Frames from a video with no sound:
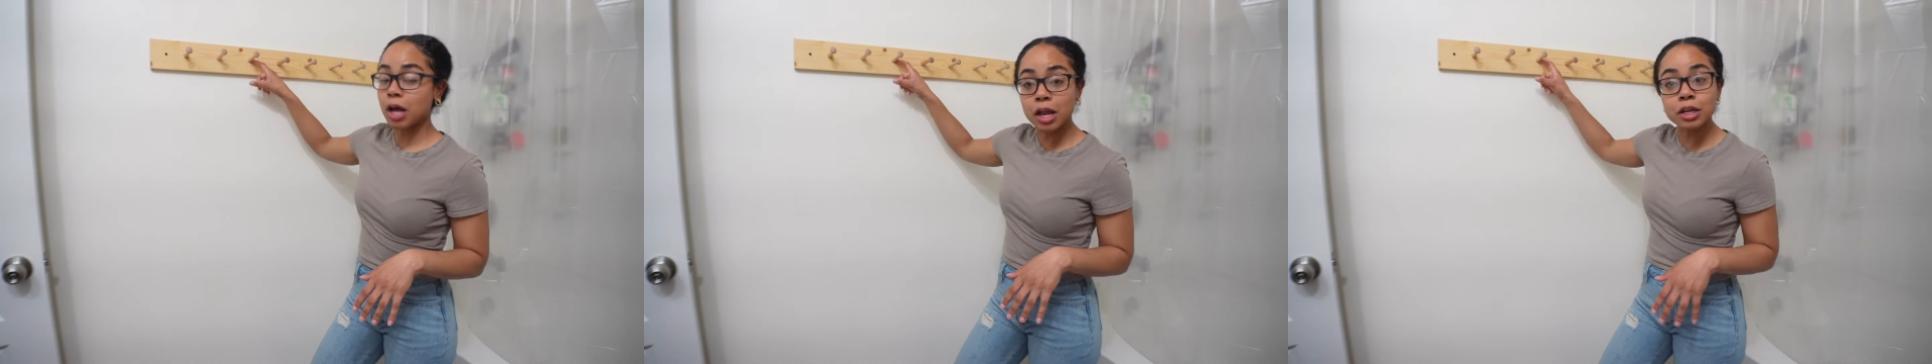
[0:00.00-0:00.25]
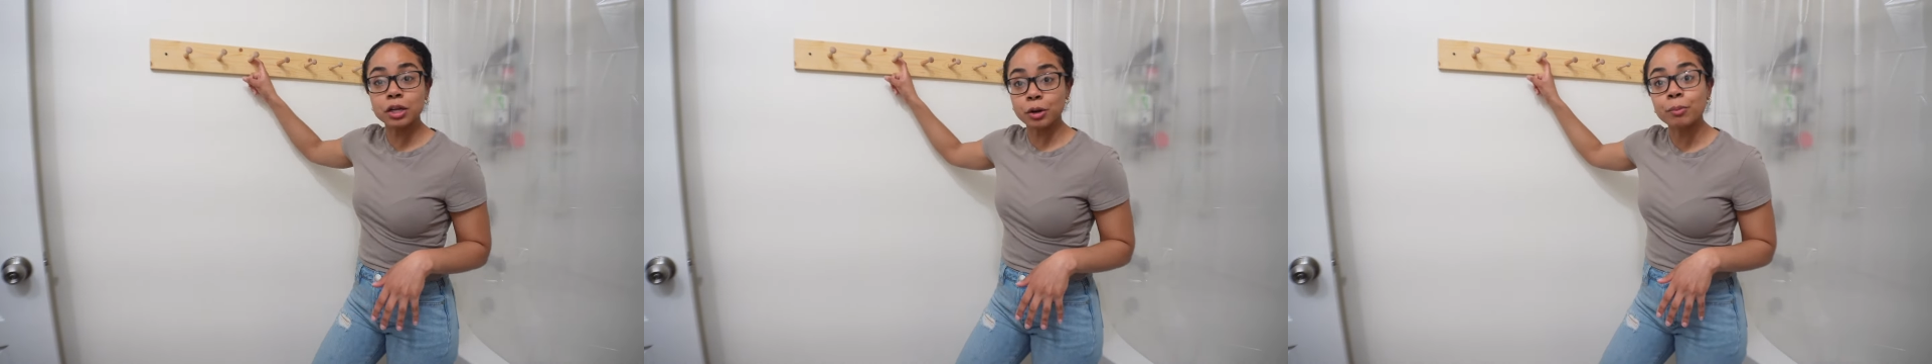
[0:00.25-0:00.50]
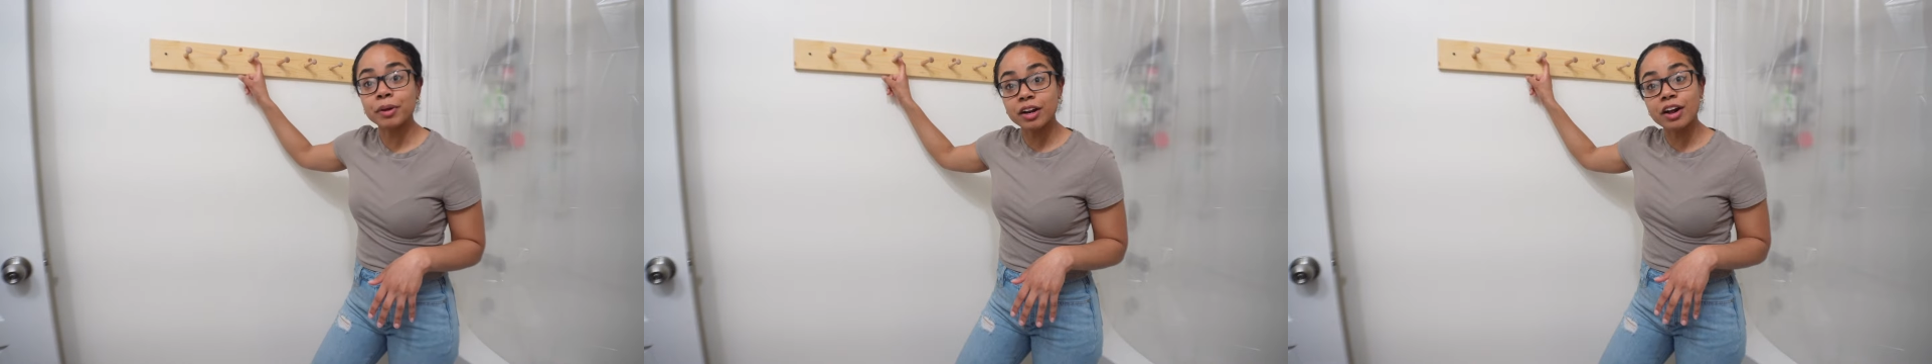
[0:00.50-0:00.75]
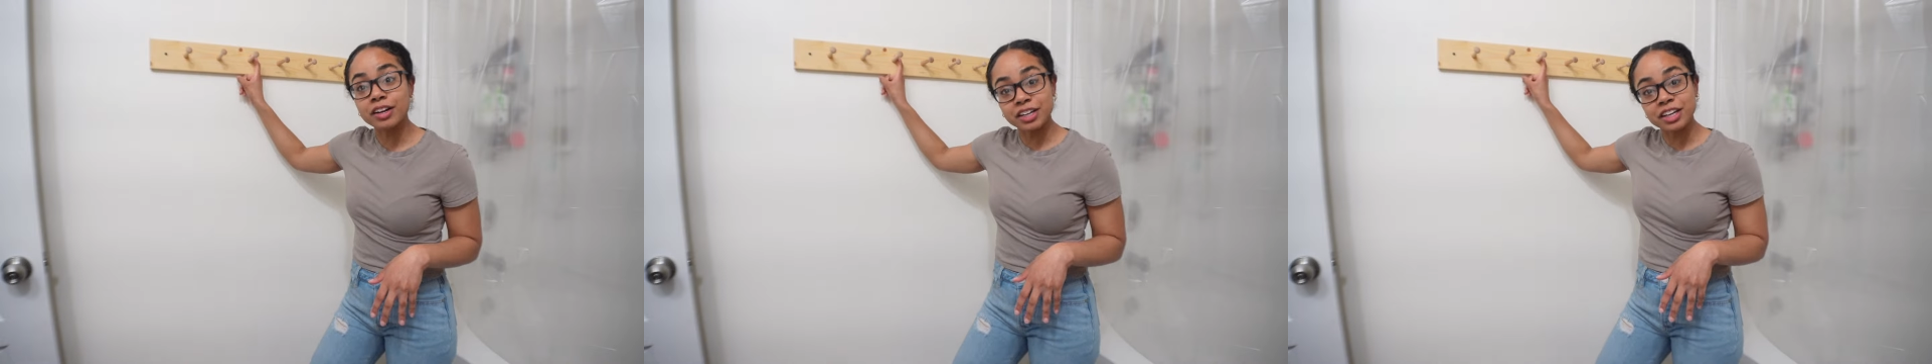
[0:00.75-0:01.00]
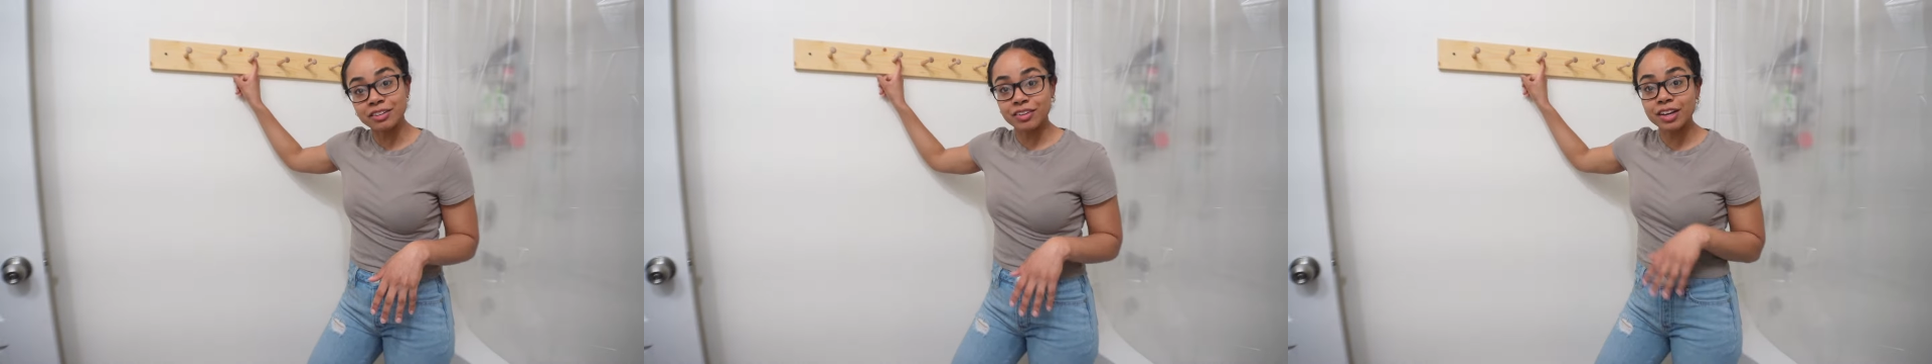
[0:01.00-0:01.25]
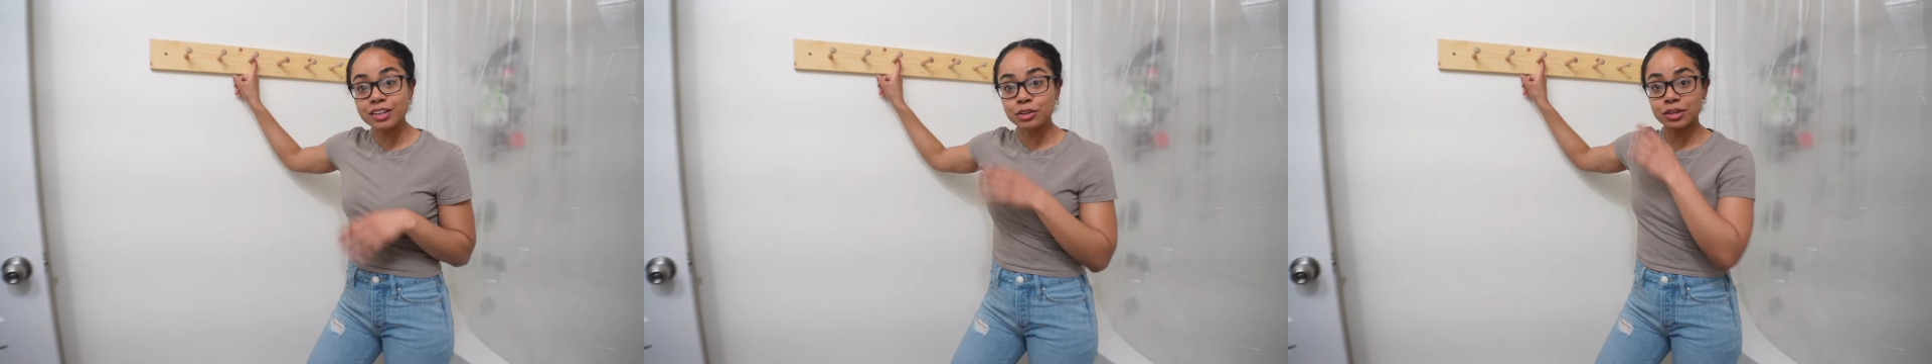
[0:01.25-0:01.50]
a little bit
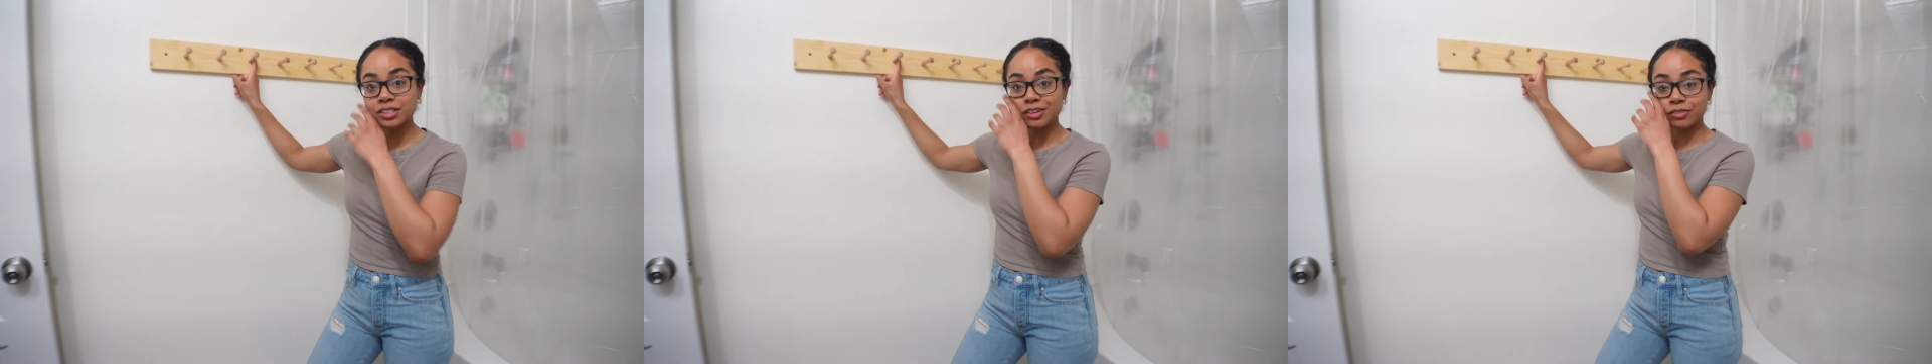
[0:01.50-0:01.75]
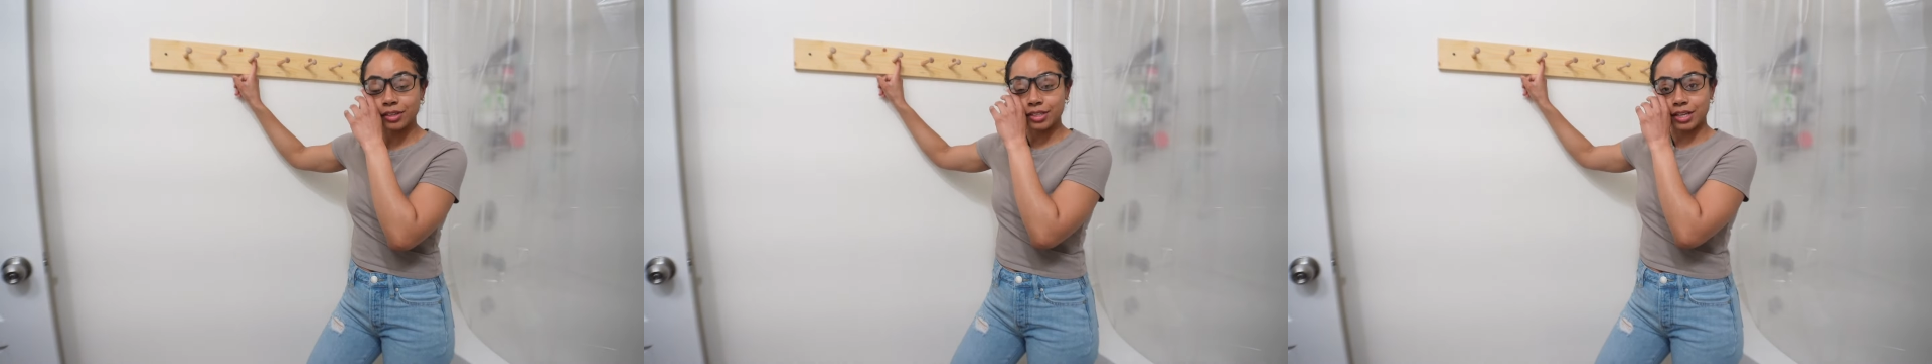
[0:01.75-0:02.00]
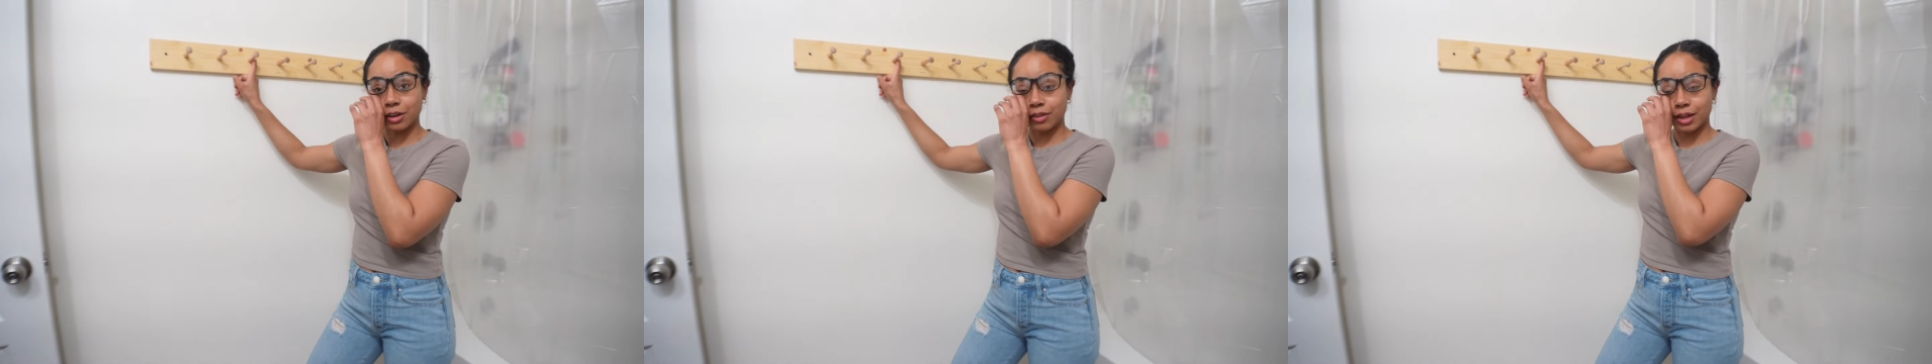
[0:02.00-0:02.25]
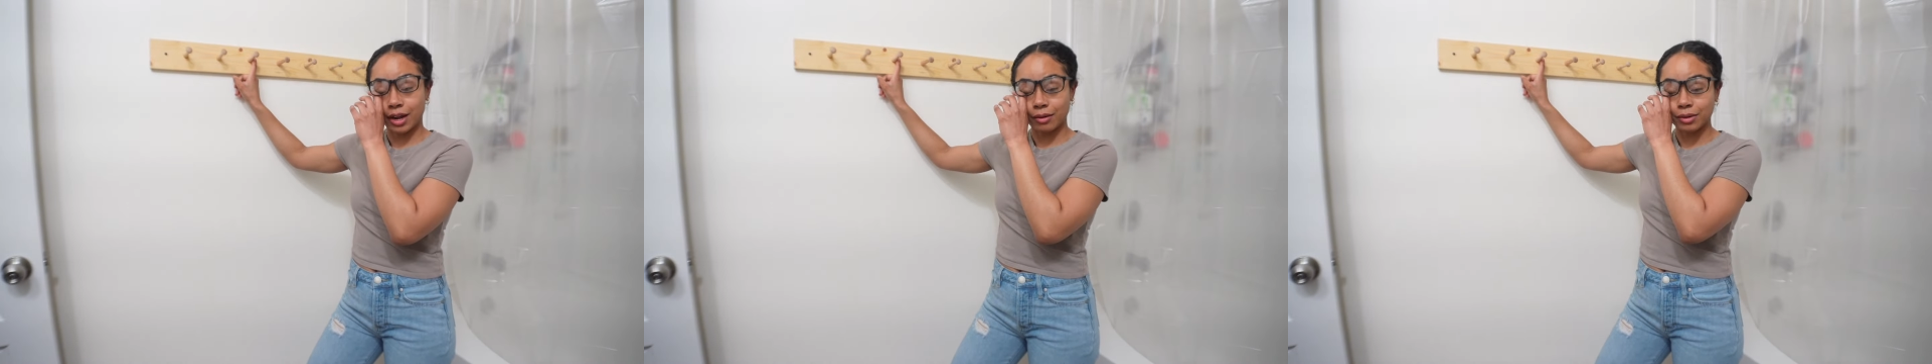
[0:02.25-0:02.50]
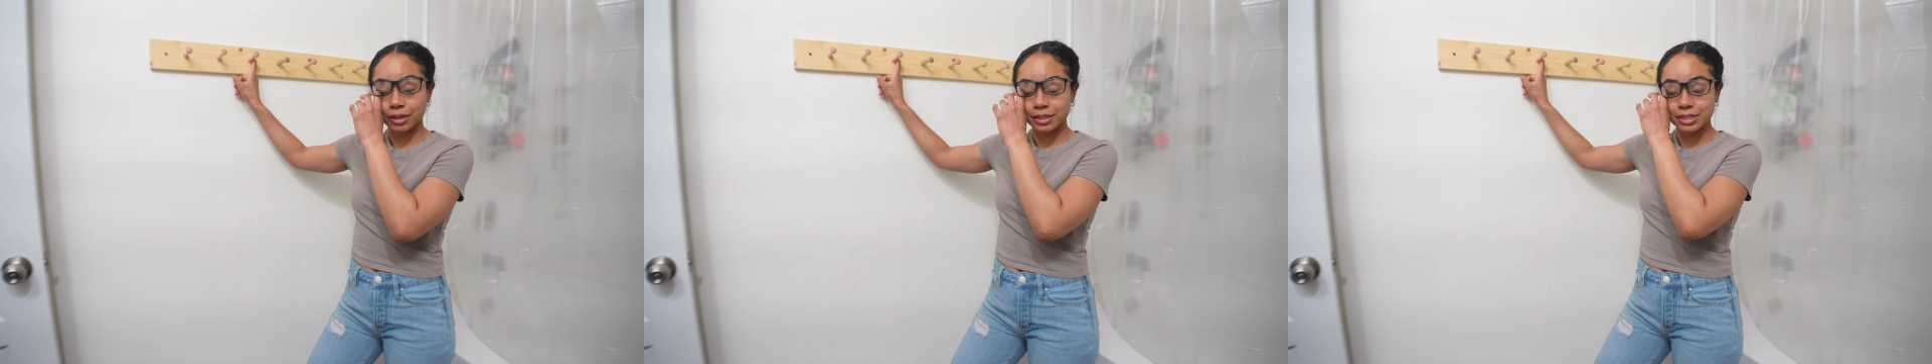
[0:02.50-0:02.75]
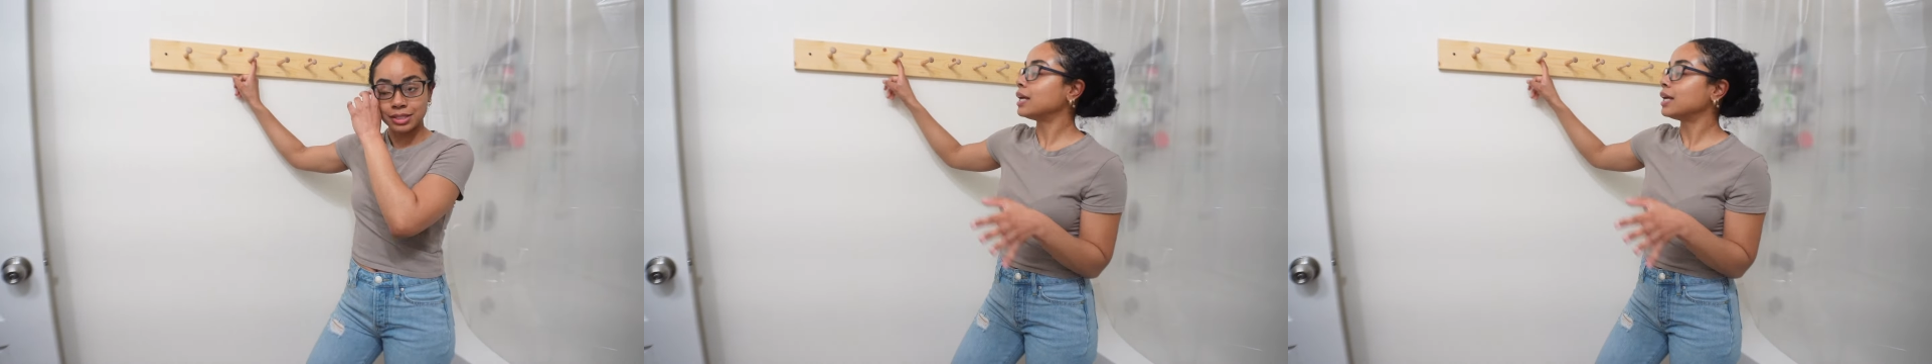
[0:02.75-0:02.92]
uneven. You can definitely tell that I was